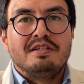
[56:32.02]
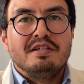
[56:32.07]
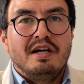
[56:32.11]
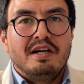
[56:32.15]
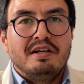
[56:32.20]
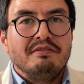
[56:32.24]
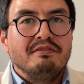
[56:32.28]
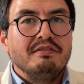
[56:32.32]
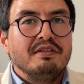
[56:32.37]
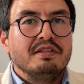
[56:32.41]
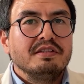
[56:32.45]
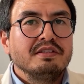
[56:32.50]

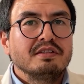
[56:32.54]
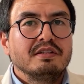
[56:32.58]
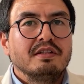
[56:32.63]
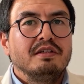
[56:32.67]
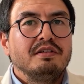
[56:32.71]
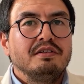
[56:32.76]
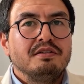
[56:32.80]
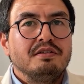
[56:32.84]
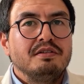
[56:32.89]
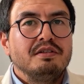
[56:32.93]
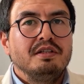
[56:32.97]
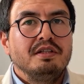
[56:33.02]
diverse
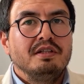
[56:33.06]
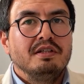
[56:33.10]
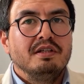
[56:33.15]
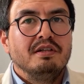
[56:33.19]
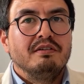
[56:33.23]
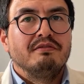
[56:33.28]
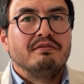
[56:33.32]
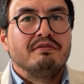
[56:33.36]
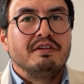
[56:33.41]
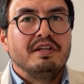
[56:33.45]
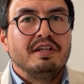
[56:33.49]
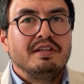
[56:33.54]
country
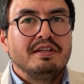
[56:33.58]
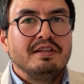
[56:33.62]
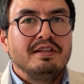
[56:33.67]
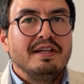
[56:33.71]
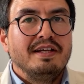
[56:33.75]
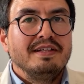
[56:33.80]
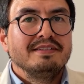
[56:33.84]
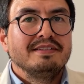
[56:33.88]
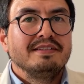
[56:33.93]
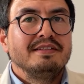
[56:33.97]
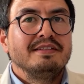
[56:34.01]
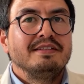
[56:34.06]
of
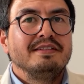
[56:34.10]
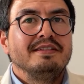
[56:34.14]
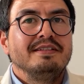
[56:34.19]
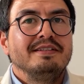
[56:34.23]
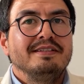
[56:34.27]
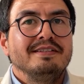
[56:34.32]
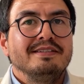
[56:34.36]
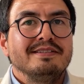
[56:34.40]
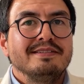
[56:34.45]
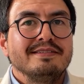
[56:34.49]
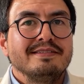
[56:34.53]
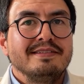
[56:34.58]

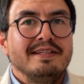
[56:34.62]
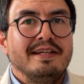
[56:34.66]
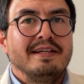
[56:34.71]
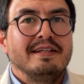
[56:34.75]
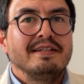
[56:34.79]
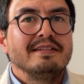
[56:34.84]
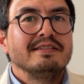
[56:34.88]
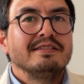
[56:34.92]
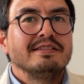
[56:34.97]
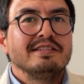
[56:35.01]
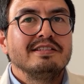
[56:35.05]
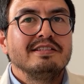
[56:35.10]
ethnicities,
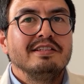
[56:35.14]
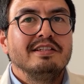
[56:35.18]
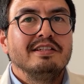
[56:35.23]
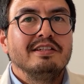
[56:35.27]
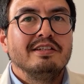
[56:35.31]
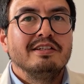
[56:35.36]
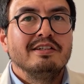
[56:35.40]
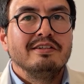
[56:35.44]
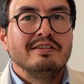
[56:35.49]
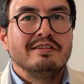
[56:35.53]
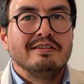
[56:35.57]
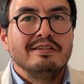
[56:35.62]
sects,
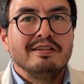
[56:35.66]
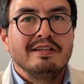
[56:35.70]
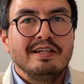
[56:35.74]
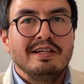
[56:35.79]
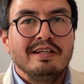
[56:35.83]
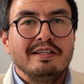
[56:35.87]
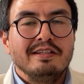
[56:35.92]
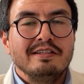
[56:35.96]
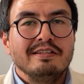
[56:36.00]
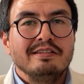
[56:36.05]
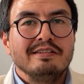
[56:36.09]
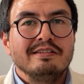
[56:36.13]

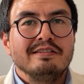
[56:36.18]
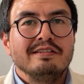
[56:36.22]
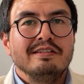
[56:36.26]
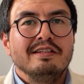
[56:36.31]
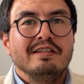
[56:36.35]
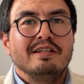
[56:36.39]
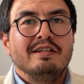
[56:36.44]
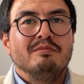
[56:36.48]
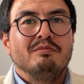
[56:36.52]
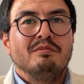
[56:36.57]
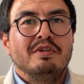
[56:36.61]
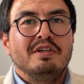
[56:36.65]
and
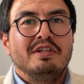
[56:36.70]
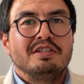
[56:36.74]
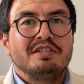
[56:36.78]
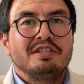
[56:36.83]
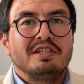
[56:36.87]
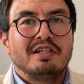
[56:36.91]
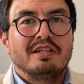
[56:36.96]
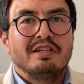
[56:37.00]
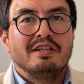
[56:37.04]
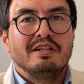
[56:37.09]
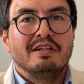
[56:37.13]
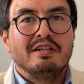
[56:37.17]

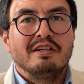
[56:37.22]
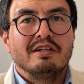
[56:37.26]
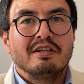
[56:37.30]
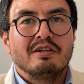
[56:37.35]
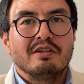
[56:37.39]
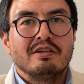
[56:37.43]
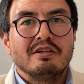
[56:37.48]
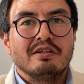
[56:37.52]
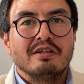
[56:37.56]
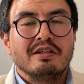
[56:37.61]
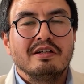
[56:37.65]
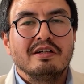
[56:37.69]

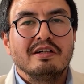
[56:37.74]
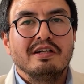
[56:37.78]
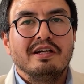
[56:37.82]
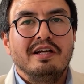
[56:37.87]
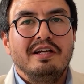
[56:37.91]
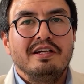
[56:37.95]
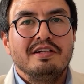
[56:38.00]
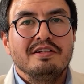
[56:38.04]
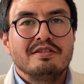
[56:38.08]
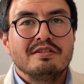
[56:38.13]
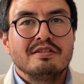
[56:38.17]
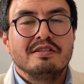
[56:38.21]
political
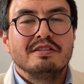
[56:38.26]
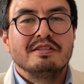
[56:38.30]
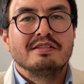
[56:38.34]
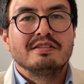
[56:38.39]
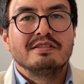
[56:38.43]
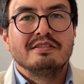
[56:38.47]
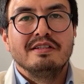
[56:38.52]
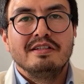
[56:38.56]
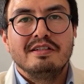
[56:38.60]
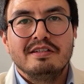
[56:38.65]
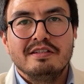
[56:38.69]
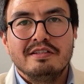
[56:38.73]

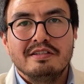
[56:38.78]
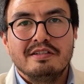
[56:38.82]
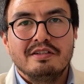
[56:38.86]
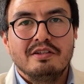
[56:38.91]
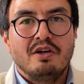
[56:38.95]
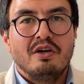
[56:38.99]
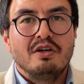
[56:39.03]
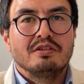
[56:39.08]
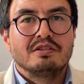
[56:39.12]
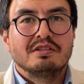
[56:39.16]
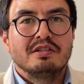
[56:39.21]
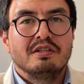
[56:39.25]
interests
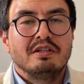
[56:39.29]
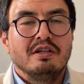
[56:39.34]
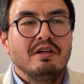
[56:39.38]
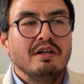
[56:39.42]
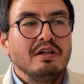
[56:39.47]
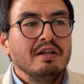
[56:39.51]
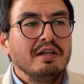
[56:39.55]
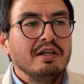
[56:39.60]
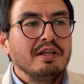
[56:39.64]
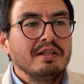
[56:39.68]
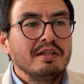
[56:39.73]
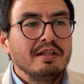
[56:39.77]
and thoughts and
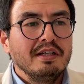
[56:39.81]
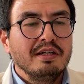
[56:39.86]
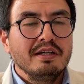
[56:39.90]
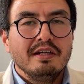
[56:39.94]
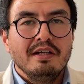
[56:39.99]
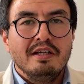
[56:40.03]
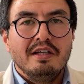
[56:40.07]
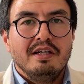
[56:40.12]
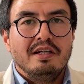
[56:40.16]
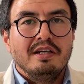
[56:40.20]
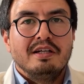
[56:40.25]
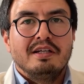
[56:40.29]
all, and
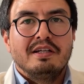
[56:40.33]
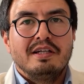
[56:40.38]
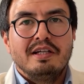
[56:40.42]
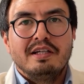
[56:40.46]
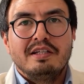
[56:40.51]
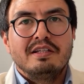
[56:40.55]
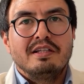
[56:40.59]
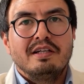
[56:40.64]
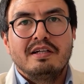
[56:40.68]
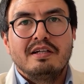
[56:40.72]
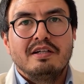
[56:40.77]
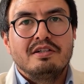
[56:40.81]
then
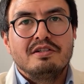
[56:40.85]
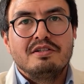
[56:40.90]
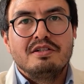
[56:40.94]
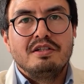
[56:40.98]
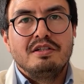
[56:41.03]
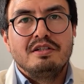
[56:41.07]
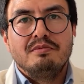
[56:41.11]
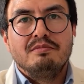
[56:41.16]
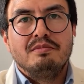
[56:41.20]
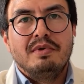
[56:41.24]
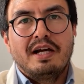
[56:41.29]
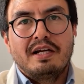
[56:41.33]
get the
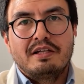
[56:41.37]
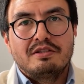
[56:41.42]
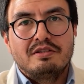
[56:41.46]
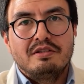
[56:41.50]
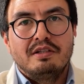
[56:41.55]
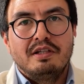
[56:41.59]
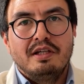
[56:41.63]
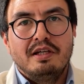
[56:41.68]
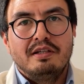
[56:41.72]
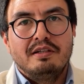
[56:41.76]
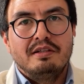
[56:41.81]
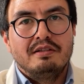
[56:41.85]
country back
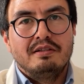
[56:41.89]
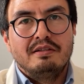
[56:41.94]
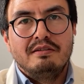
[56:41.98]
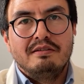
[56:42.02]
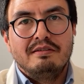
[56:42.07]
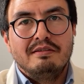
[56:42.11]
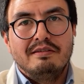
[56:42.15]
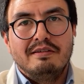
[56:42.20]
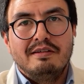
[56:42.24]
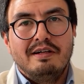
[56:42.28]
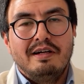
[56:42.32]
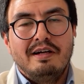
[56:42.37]
together.
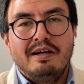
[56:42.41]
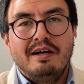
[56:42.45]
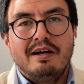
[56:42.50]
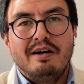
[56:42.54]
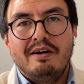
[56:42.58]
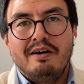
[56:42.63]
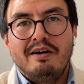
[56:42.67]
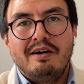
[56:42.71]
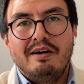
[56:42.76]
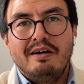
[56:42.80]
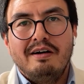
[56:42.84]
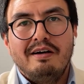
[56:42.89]

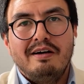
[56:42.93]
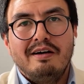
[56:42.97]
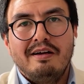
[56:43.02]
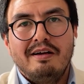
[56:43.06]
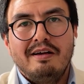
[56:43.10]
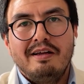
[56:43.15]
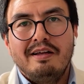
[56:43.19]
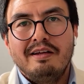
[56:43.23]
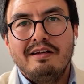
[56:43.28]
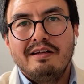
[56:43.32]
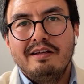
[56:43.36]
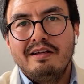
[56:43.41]

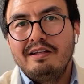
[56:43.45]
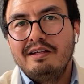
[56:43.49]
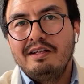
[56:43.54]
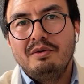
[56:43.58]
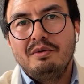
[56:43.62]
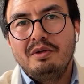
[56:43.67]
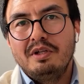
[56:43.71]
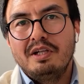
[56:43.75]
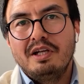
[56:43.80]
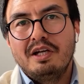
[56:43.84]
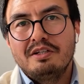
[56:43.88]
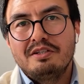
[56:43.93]
And
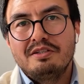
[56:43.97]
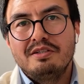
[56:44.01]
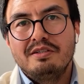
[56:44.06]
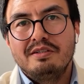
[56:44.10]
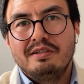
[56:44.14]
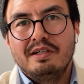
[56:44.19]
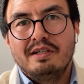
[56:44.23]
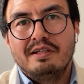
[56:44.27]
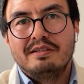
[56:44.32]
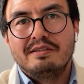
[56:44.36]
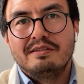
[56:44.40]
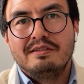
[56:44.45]
they will not
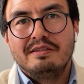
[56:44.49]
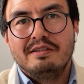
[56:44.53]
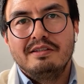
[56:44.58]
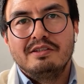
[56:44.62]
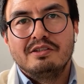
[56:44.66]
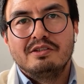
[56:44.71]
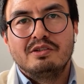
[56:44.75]
do that.